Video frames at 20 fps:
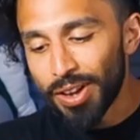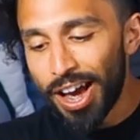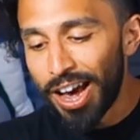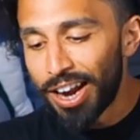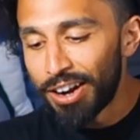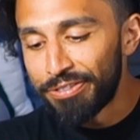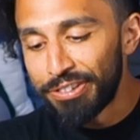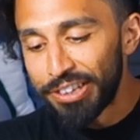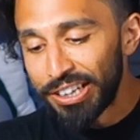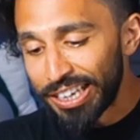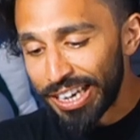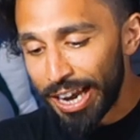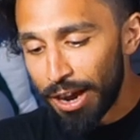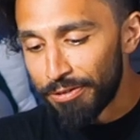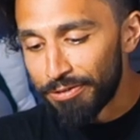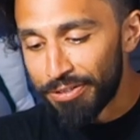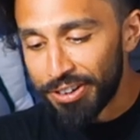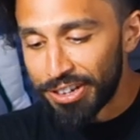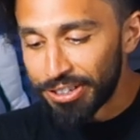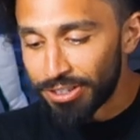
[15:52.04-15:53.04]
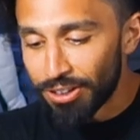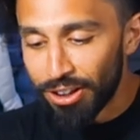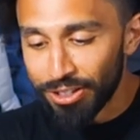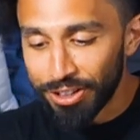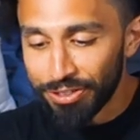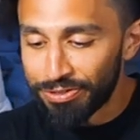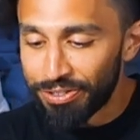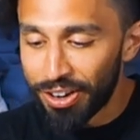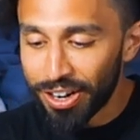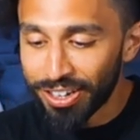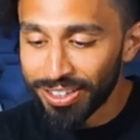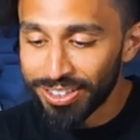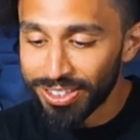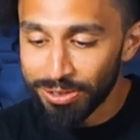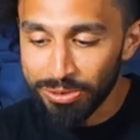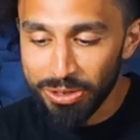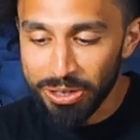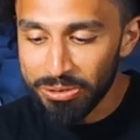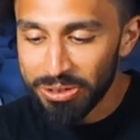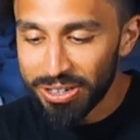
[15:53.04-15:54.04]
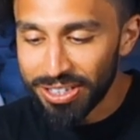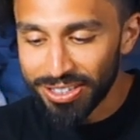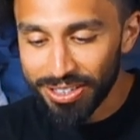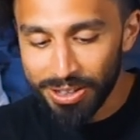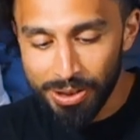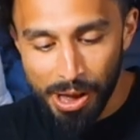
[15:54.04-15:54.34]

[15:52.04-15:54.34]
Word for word: I had a feeling I would finish all the fucking sweet ones.